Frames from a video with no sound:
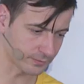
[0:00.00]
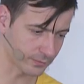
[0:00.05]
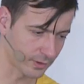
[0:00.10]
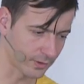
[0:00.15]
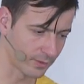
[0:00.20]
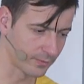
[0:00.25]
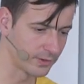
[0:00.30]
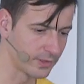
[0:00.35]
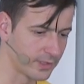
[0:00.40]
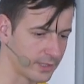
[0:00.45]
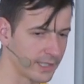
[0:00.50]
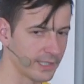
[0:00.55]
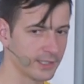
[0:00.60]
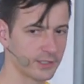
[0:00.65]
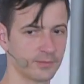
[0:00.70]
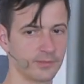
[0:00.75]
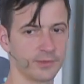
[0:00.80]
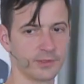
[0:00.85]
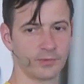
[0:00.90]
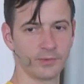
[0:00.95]

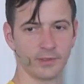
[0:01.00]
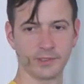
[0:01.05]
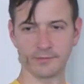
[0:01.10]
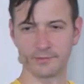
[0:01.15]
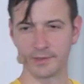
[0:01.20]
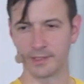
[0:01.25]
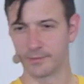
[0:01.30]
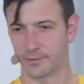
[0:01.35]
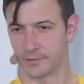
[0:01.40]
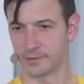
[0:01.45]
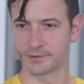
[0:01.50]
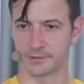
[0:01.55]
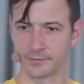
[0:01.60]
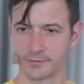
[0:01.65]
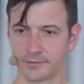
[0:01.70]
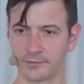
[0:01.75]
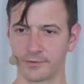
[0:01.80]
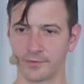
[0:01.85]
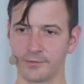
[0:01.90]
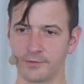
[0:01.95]
communication between developers,
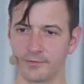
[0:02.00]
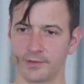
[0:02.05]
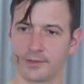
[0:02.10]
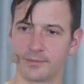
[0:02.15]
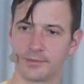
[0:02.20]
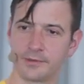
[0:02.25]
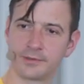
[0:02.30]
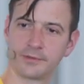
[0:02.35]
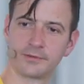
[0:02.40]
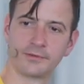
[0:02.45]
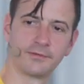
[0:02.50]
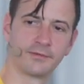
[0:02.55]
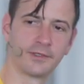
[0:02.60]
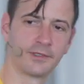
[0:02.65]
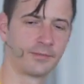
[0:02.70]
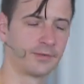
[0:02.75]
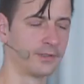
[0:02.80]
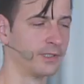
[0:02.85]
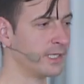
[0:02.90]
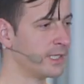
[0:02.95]
from developer to
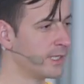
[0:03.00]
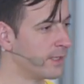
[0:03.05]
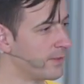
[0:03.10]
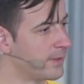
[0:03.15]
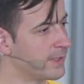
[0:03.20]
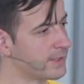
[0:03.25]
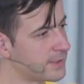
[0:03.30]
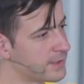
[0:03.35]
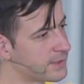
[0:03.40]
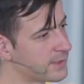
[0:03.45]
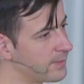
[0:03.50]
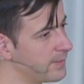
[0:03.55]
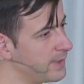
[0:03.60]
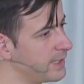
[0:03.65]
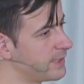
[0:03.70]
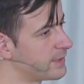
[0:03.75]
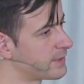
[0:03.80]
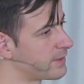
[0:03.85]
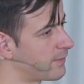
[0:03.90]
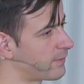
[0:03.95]
developer. This is a
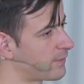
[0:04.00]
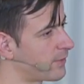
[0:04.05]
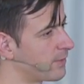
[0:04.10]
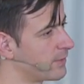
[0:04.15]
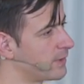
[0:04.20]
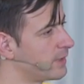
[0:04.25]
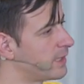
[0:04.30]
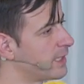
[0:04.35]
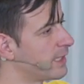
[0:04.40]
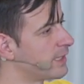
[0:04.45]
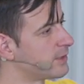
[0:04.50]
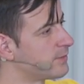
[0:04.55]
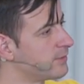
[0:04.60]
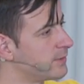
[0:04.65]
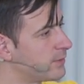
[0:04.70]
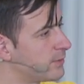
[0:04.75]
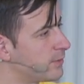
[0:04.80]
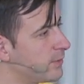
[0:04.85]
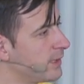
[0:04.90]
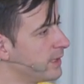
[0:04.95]
means of communication
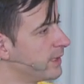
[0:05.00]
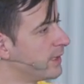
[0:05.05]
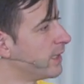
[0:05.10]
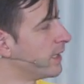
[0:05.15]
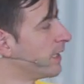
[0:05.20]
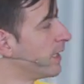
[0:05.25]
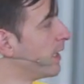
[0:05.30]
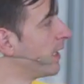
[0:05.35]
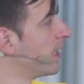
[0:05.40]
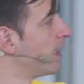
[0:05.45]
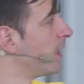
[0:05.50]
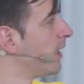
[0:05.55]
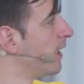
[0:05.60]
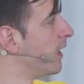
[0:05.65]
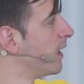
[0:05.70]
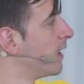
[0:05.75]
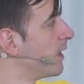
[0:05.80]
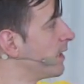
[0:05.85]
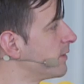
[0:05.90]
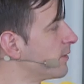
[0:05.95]
between
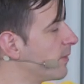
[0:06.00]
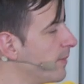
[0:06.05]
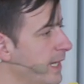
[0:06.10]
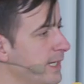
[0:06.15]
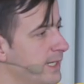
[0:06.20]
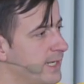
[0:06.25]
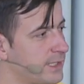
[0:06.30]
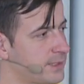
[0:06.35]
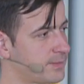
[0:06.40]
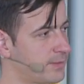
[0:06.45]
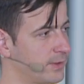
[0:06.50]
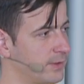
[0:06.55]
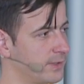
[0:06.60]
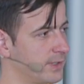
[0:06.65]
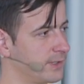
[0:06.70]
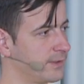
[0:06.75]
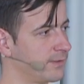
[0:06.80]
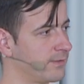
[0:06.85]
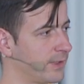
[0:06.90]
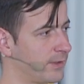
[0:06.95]
domain expert
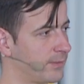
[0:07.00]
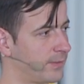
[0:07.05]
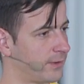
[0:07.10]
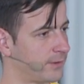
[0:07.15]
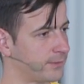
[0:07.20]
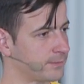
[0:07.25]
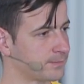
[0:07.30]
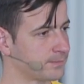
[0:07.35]
and developer.